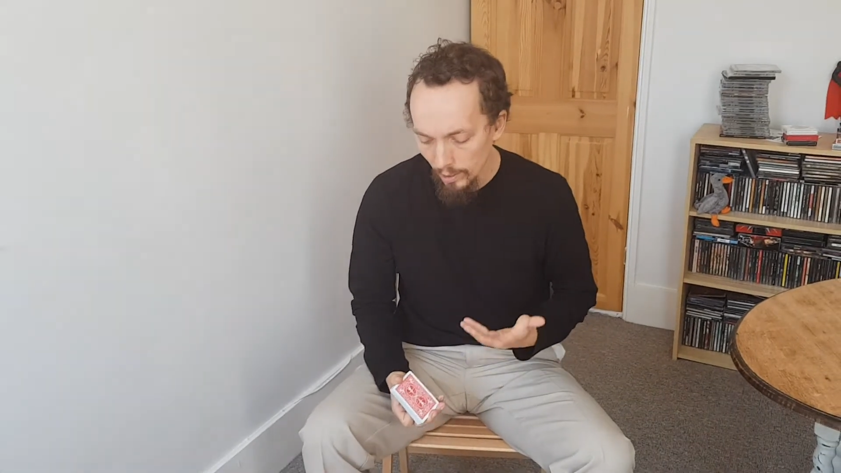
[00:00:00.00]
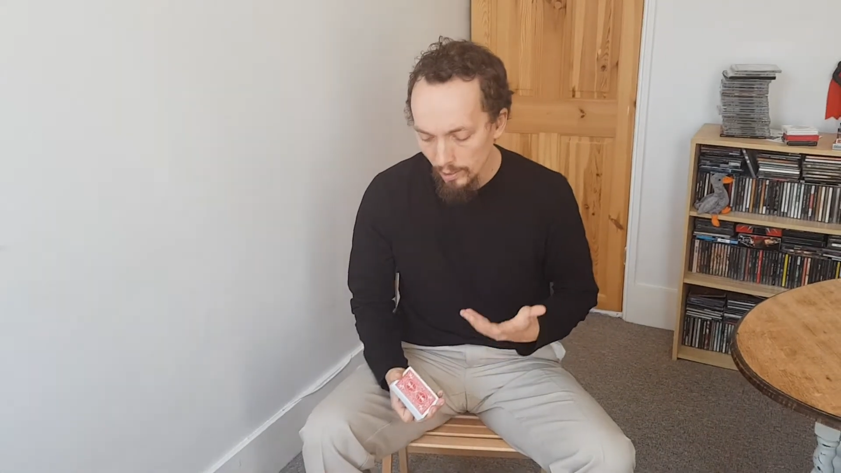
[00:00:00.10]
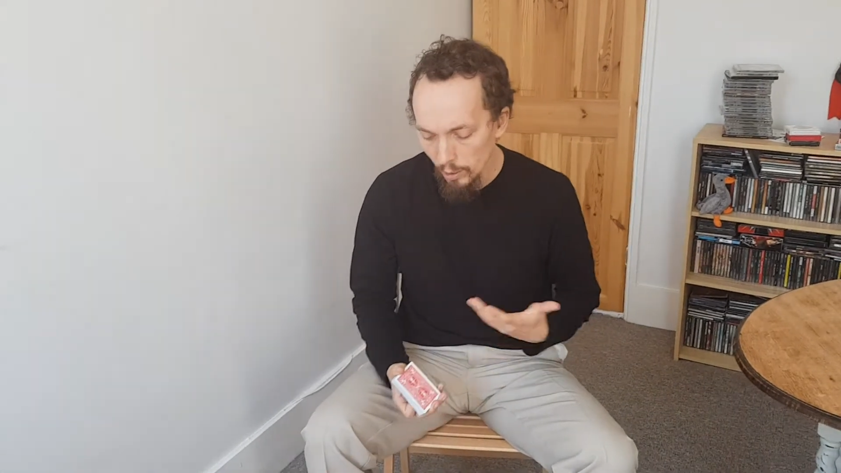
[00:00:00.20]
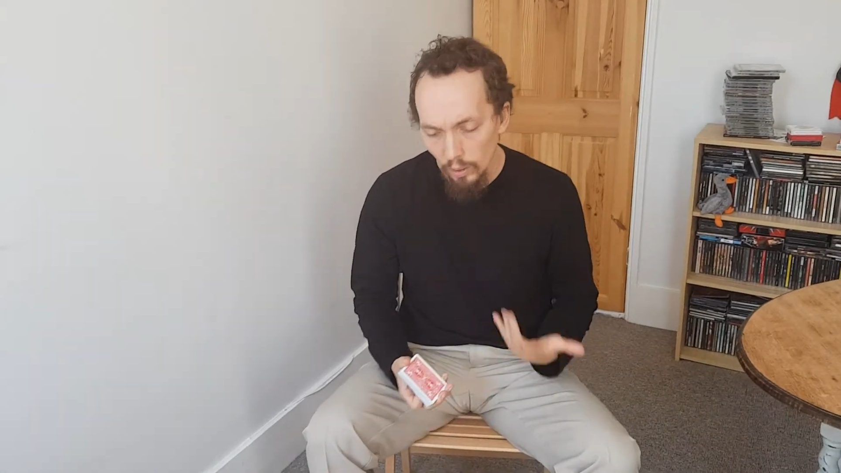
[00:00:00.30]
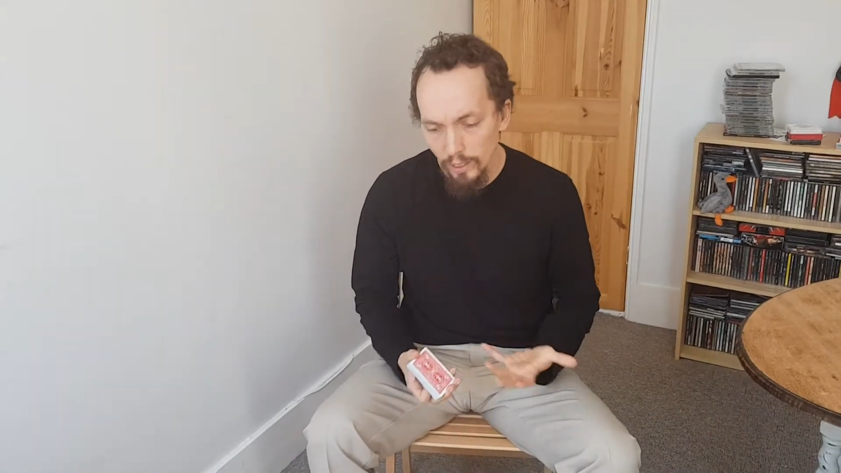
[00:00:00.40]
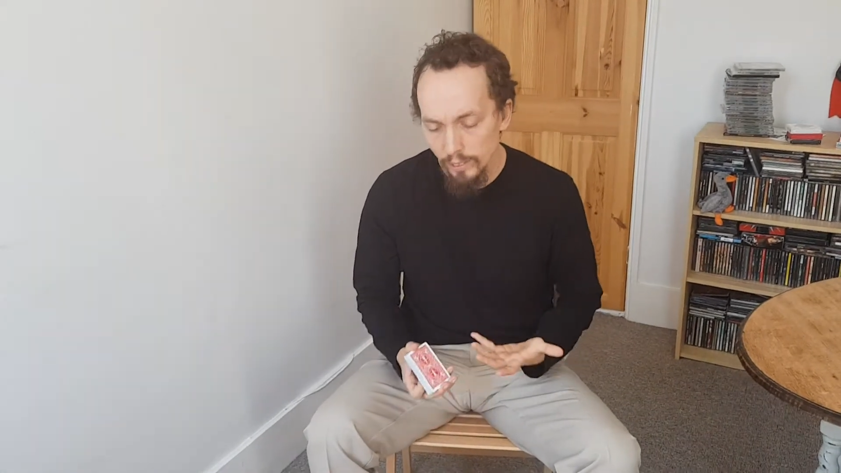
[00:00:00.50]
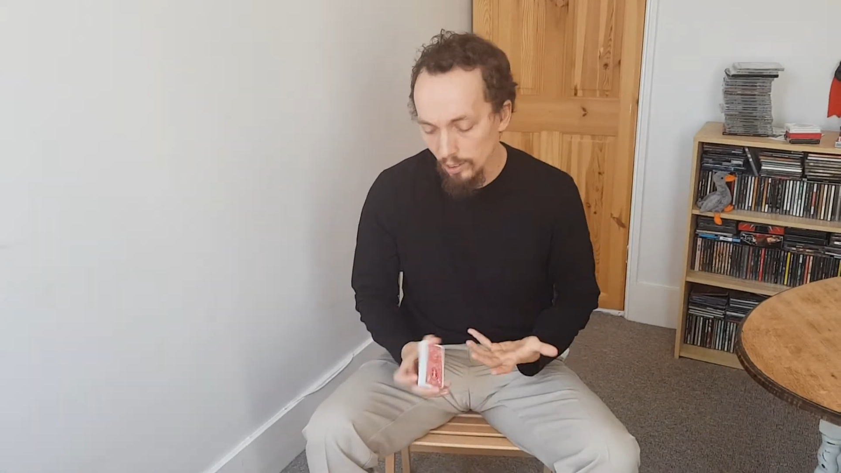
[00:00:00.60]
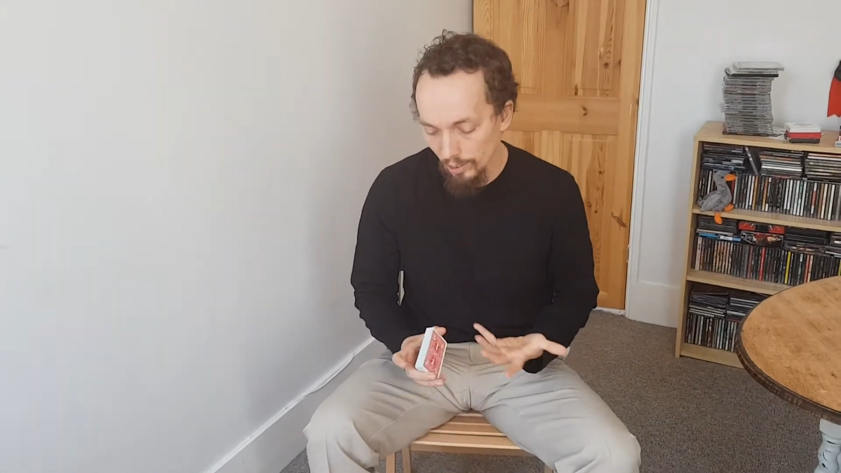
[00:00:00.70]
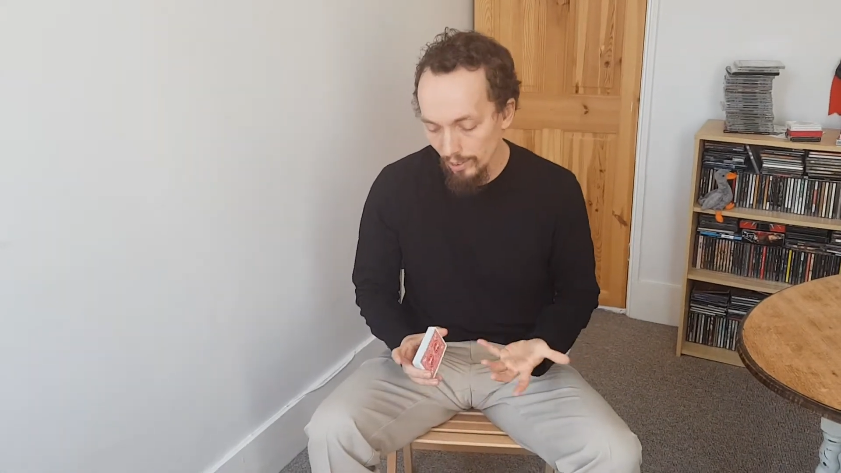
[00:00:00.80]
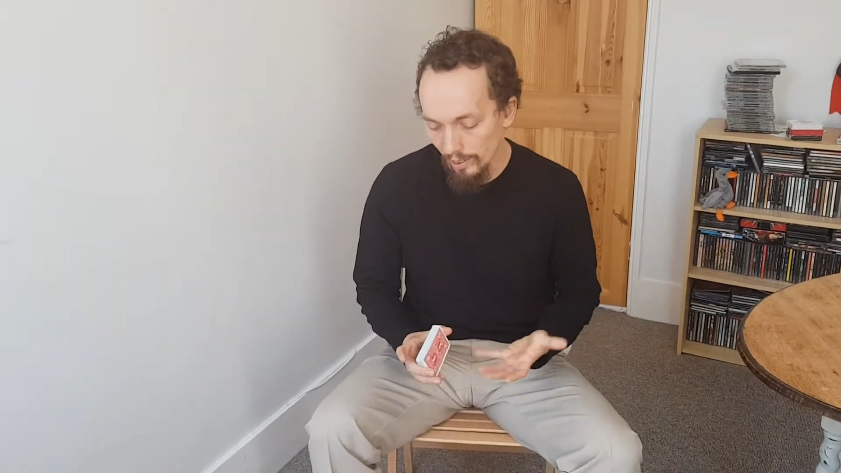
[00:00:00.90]
So I
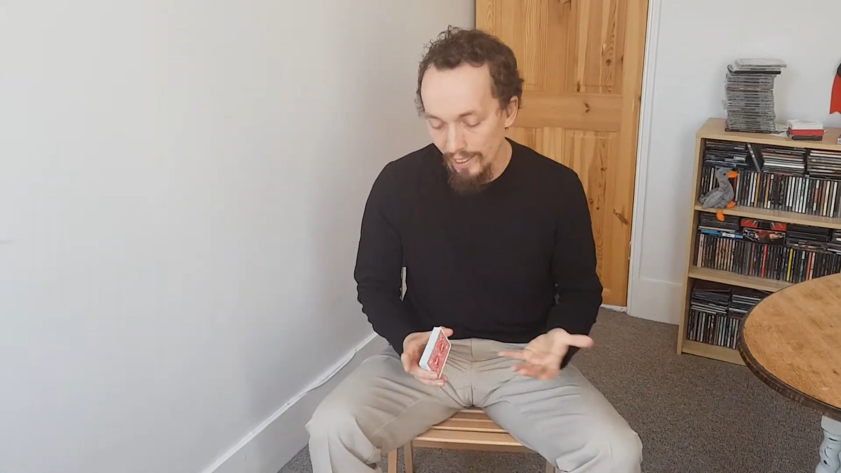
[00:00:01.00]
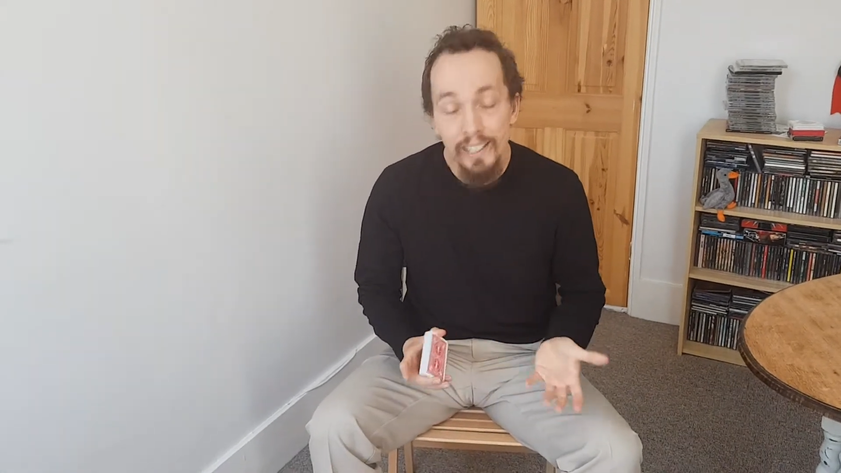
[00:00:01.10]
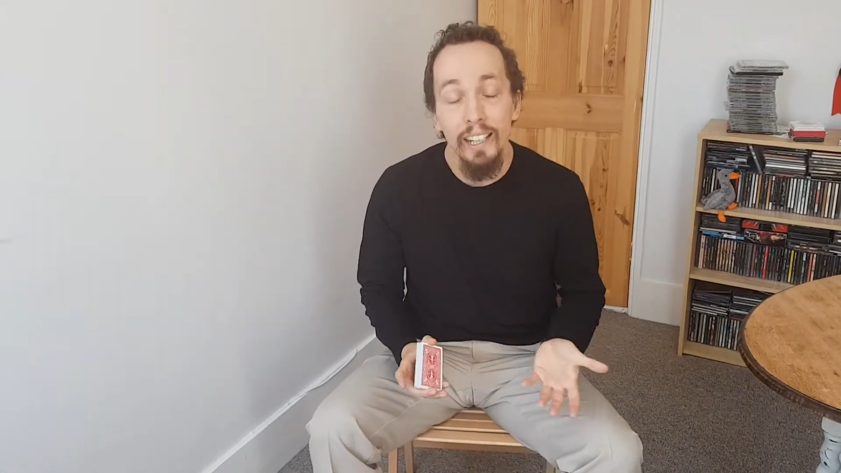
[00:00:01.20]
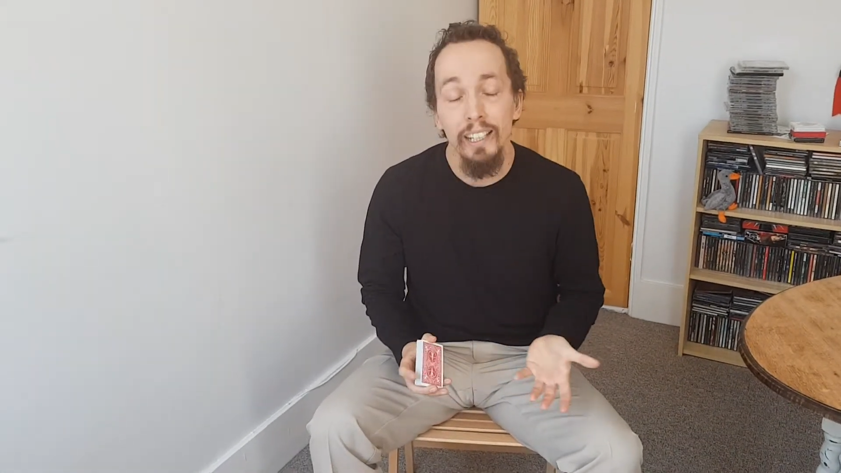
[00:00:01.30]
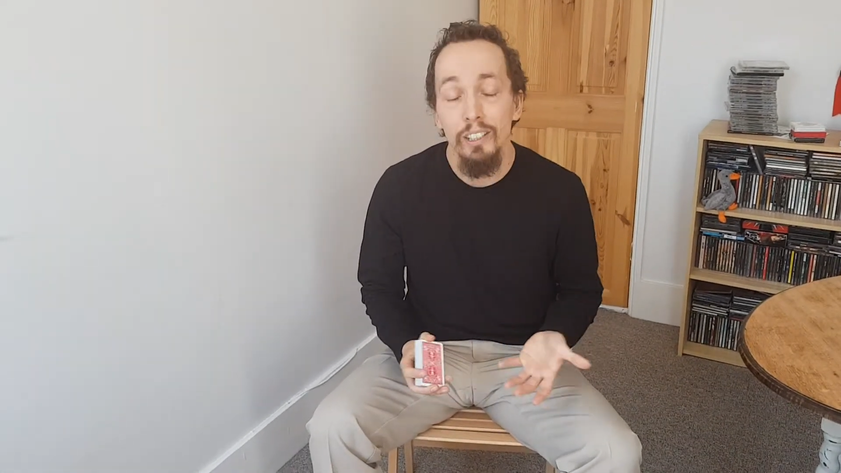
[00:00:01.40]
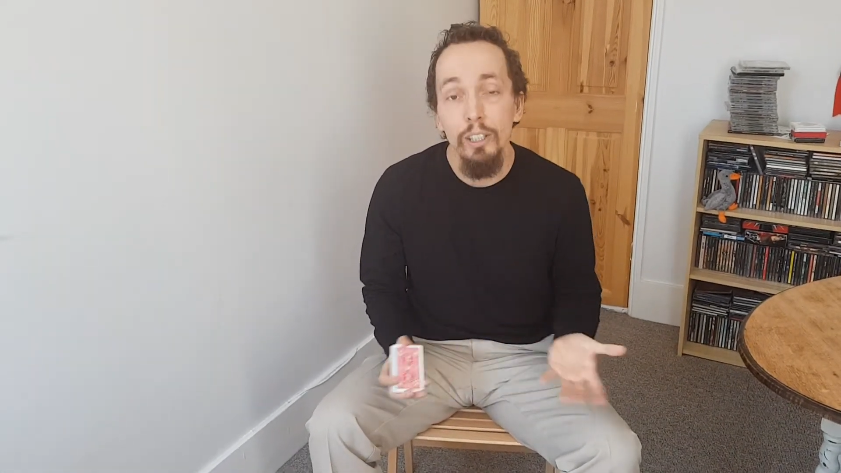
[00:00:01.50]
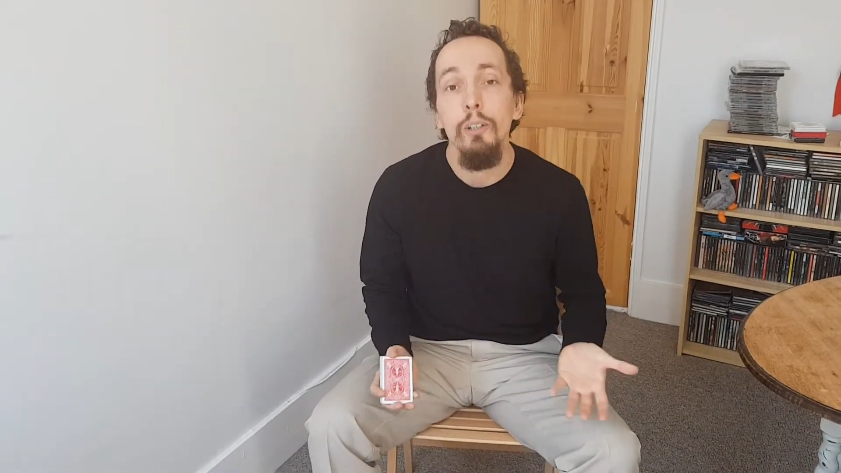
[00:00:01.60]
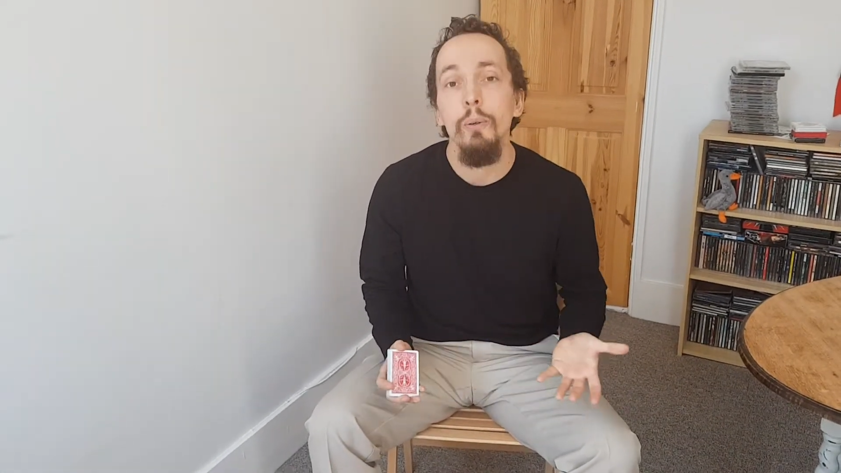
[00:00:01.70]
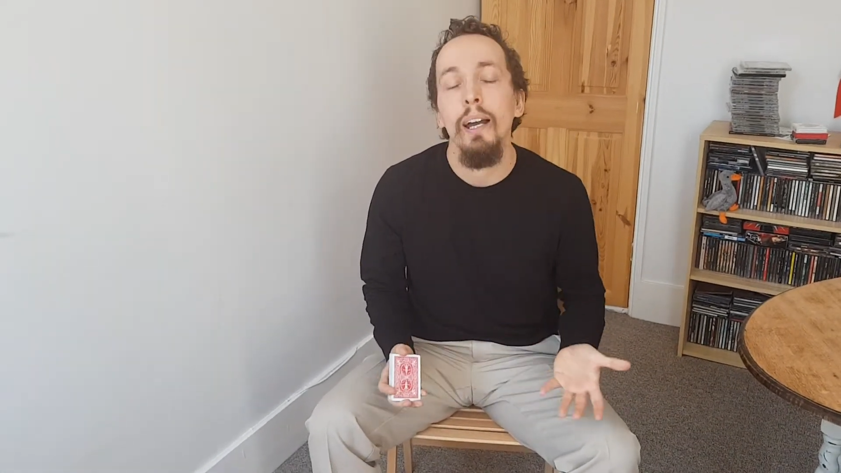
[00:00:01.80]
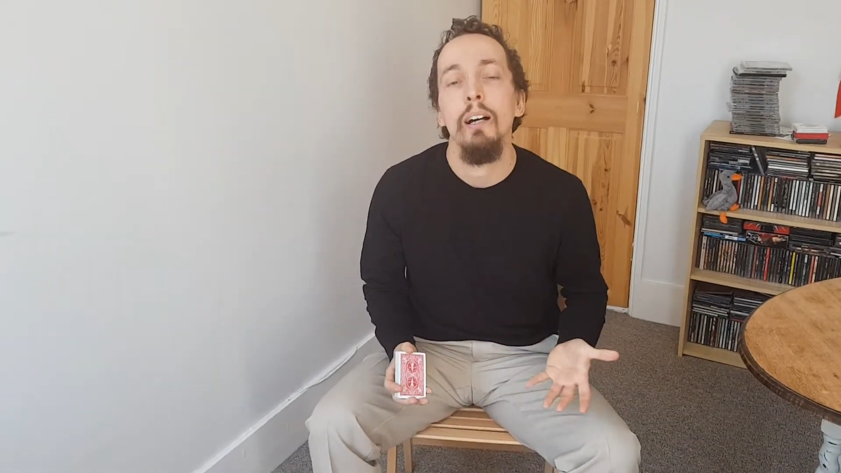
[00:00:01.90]
just innately
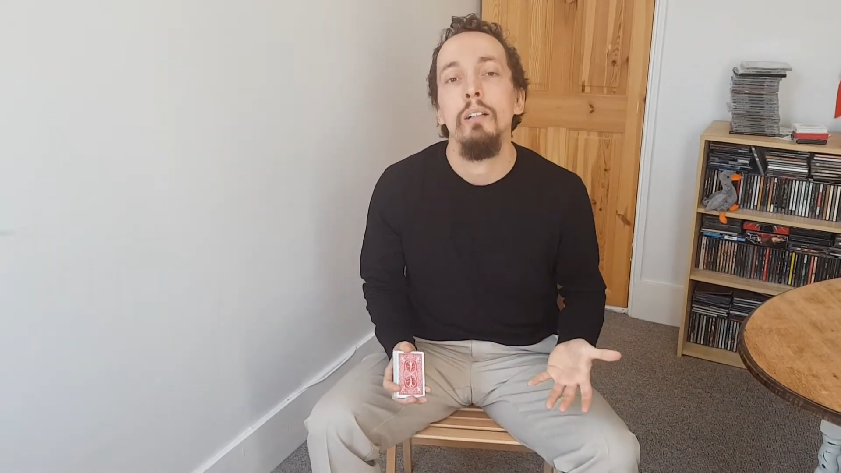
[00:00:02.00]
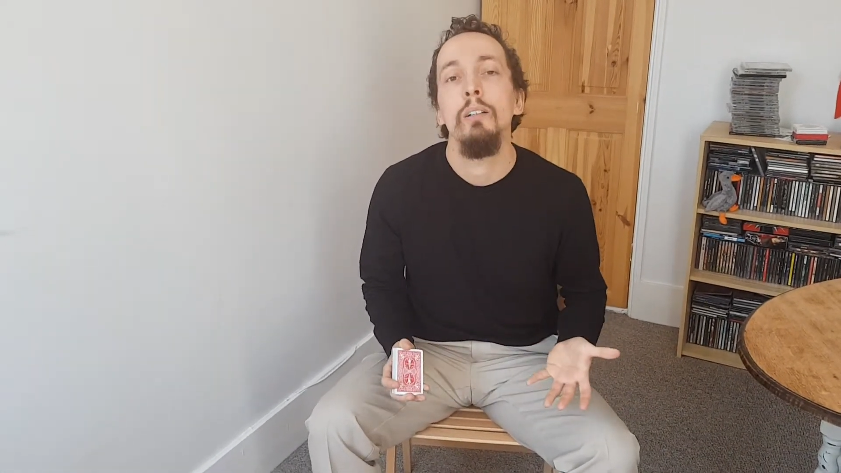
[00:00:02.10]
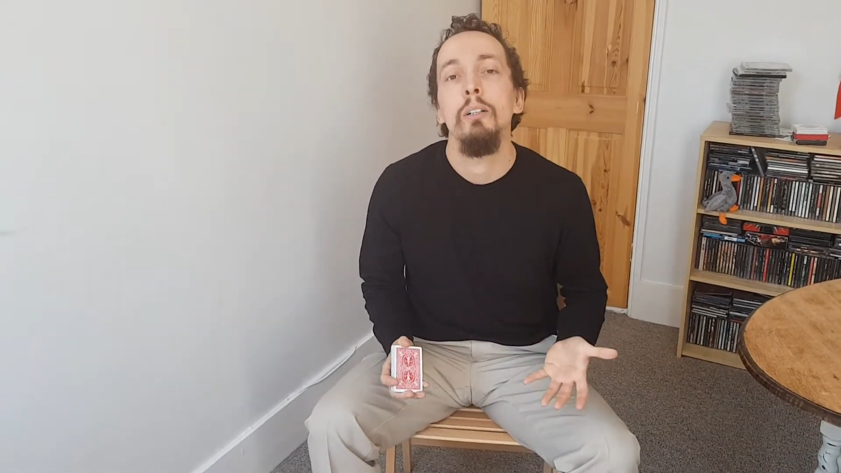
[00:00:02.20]
knew how.